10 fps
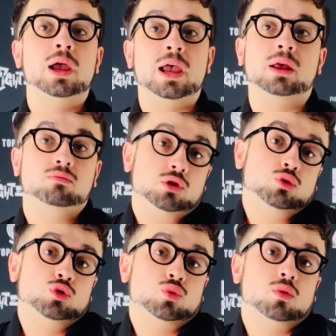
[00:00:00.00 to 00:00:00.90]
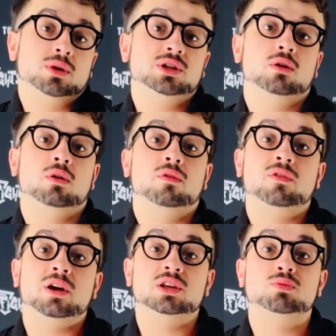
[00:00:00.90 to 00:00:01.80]
and usual material for
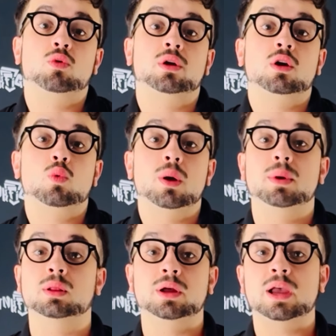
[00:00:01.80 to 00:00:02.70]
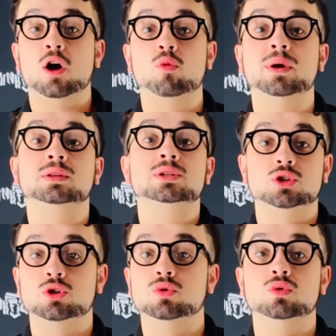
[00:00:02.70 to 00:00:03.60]
any sporting equipment like helmets,
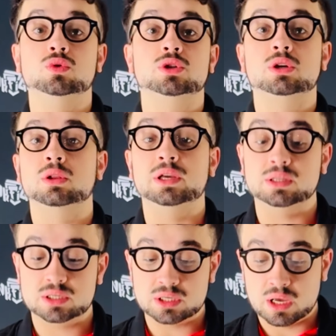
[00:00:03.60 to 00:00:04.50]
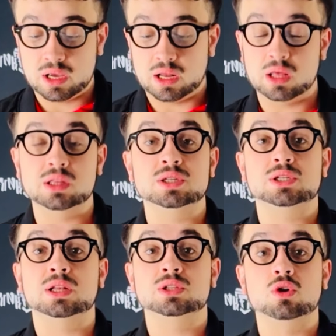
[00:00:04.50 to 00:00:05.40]
shoes, cleats, and in this
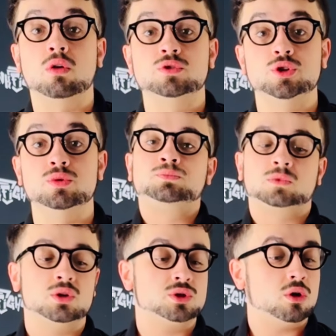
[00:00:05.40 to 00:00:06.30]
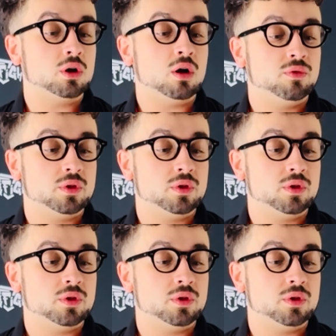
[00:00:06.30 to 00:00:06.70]
sense, golf shoes. So starting off with